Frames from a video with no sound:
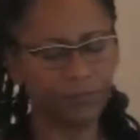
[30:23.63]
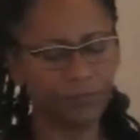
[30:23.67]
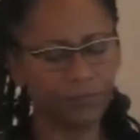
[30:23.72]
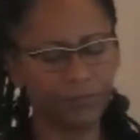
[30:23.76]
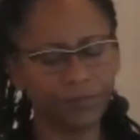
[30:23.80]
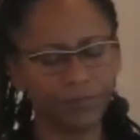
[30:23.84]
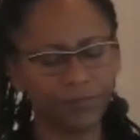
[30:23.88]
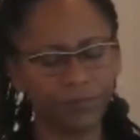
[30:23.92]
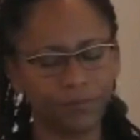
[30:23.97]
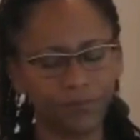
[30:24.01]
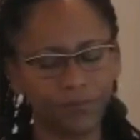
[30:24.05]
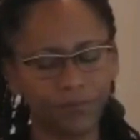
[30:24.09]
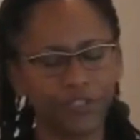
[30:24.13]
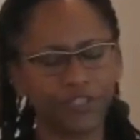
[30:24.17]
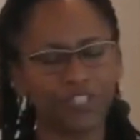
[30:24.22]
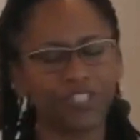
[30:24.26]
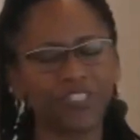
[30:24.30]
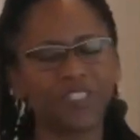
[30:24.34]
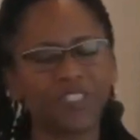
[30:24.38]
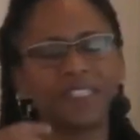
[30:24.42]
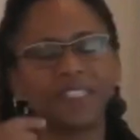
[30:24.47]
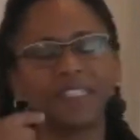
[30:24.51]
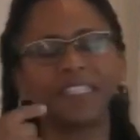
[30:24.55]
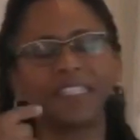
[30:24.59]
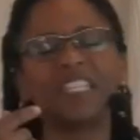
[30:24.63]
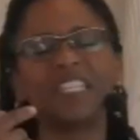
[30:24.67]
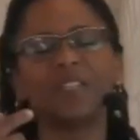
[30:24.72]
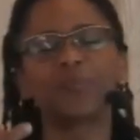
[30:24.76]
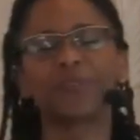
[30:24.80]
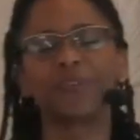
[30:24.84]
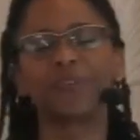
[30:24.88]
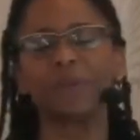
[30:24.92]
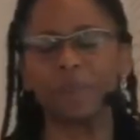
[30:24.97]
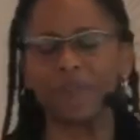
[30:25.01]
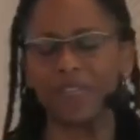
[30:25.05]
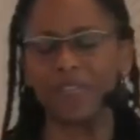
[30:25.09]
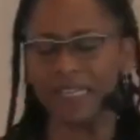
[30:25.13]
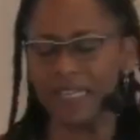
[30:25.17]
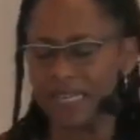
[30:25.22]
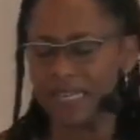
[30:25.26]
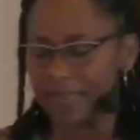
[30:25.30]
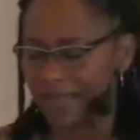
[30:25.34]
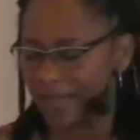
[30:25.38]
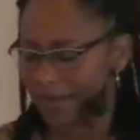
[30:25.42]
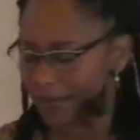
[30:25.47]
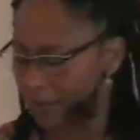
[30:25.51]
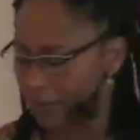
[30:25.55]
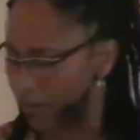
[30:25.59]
You're just going to keep repeating that Om.